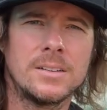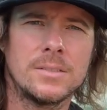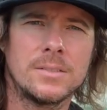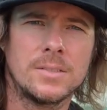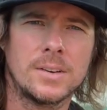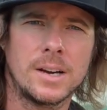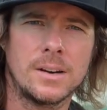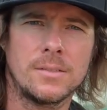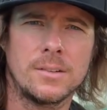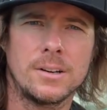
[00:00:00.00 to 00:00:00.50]

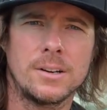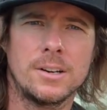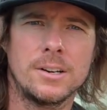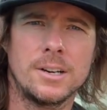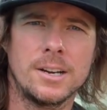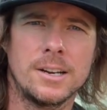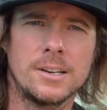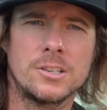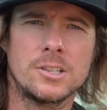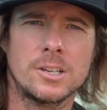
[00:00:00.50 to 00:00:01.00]
500
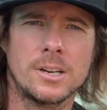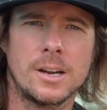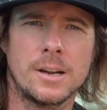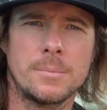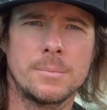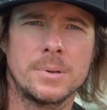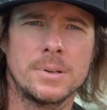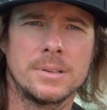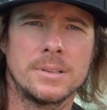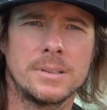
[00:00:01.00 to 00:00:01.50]
yen
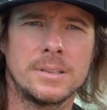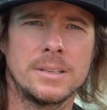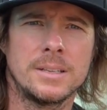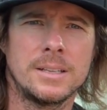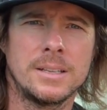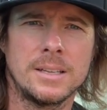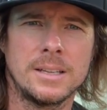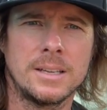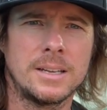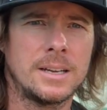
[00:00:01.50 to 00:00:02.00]
shop.
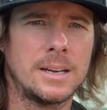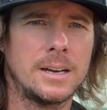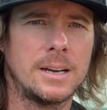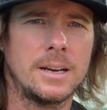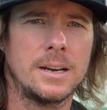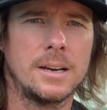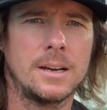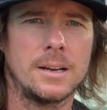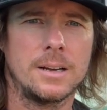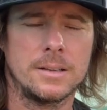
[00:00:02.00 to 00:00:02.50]

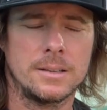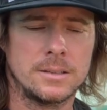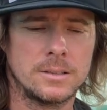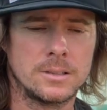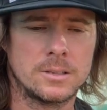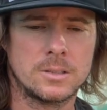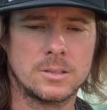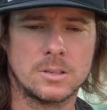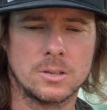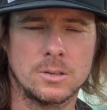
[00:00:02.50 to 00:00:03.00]

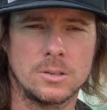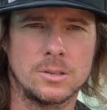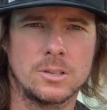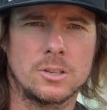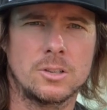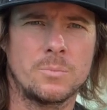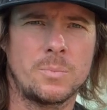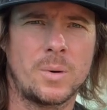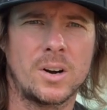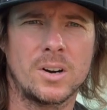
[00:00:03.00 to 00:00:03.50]
Search
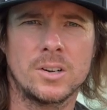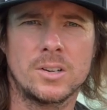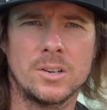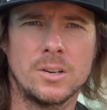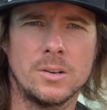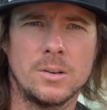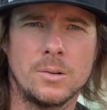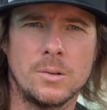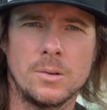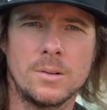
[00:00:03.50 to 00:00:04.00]

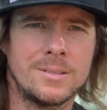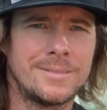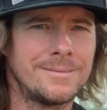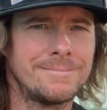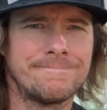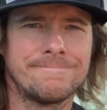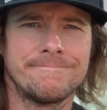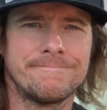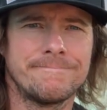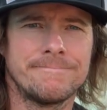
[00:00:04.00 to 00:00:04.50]
Sparco
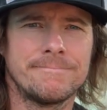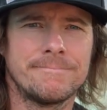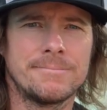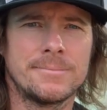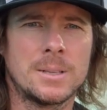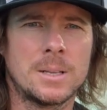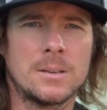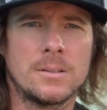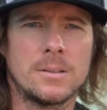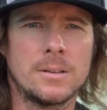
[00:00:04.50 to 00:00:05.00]

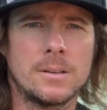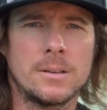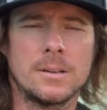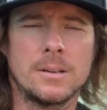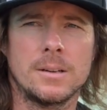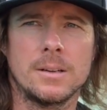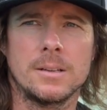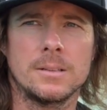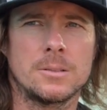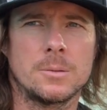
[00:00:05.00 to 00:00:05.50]

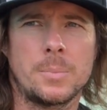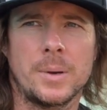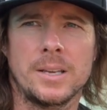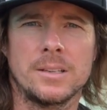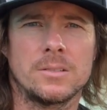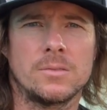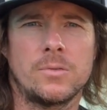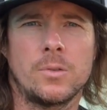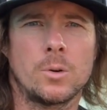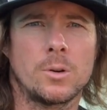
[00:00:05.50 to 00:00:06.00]

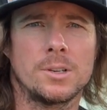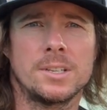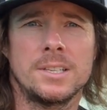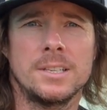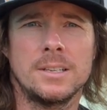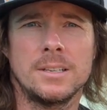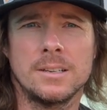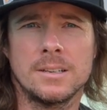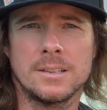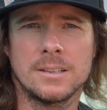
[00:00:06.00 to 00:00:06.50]
space
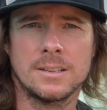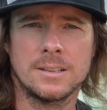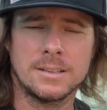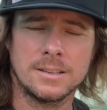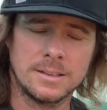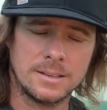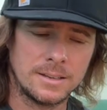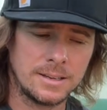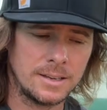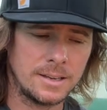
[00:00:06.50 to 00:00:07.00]
14,
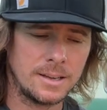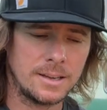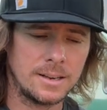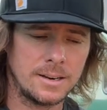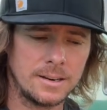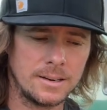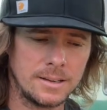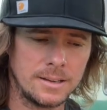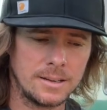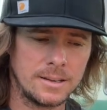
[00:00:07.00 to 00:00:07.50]

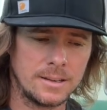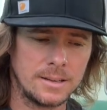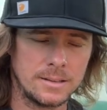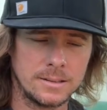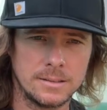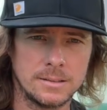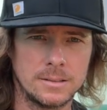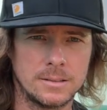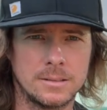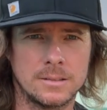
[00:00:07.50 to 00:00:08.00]
and
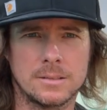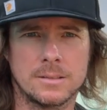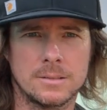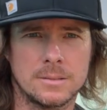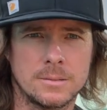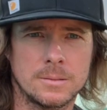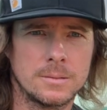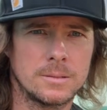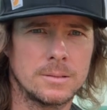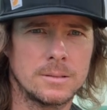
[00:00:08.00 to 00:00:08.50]

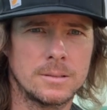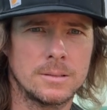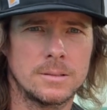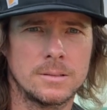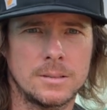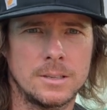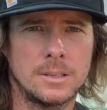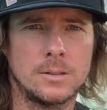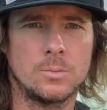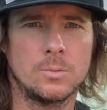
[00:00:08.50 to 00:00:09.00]

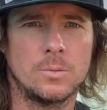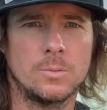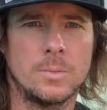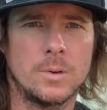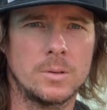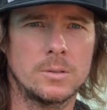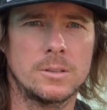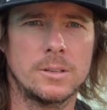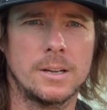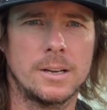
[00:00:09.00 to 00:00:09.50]
these will
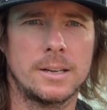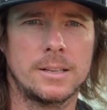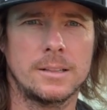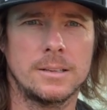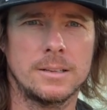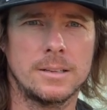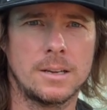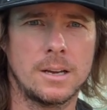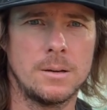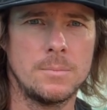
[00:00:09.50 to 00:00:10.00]
most
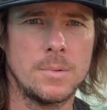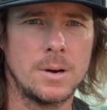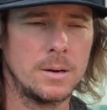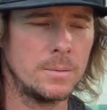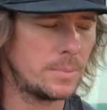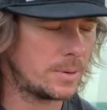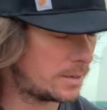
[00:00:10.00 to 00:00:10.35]
likely come up.